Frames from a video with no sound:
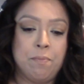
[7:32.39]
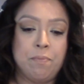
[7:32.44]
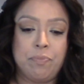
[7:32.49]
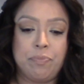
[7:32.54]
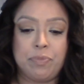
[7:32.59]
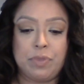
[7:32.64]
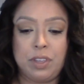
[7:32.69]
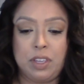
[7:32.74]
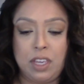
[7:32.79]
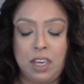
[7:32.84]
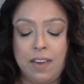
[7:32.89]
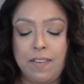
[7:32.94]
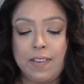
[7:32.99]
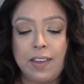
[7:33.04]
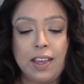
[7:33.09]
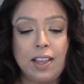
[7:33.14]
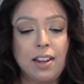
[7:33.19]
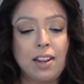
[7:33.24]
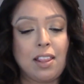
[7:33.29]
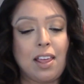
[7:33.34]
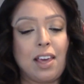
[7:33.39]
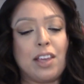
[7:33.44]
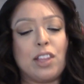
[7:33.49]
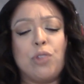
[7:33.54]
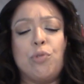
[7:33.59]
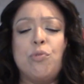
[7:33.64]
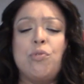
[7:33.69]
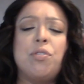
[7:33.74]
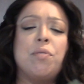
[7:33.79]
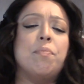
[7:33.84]
Even like through
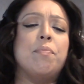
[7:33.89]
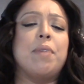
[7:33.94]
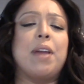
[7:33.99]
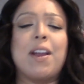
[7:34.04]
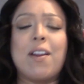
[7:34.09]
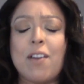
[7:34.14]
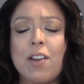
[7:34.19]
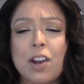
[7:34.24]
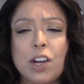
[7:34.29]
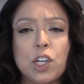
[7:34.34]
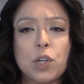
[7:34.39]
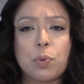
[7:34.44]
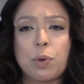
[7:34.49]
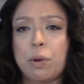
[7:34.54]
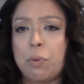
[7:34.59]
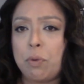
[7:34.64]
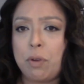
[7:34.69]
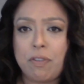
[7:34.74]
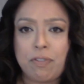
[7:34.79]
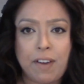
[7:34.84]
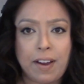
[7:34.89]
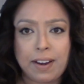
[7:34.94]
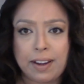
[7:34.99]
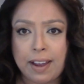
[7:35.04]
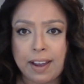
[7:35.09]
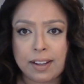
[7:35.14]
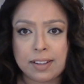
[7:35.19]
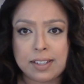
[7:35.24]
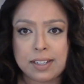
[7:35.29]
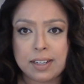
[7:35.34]
the marriage, we
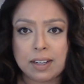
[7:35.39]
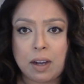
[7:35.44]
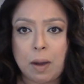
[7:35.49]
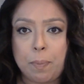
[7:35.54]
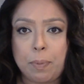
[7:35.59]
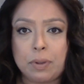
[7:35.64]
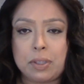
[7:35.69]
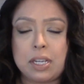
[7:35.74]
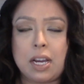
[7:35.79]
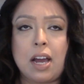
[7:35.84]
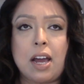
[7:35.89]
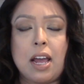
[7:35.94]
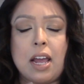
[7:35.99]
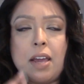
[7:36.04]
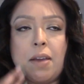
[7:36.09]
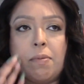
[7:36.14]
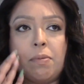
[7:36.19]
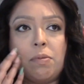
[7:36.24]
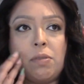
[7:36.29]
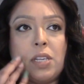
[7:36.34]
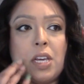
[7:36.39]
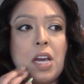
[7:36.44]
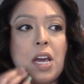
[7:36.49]
refinanced a couple times.